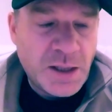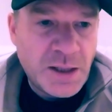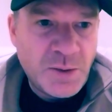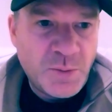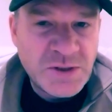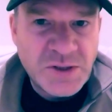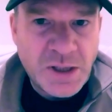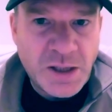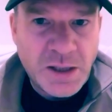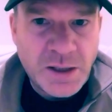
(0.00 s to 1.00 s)
It was
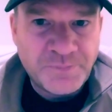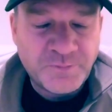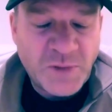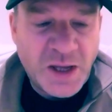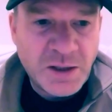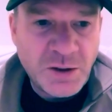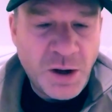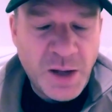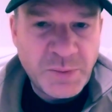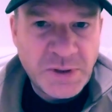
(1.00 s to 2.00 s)
a
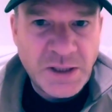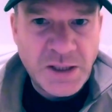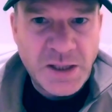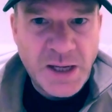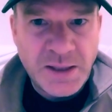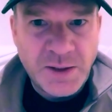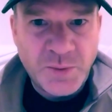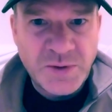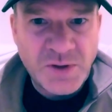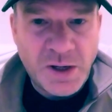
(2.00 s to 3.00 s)
comedy, and it
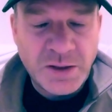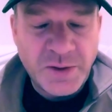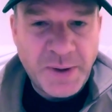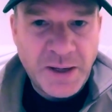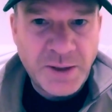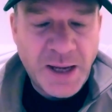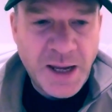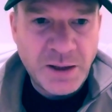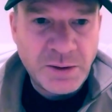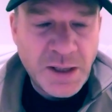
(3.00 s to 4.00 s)
was all about how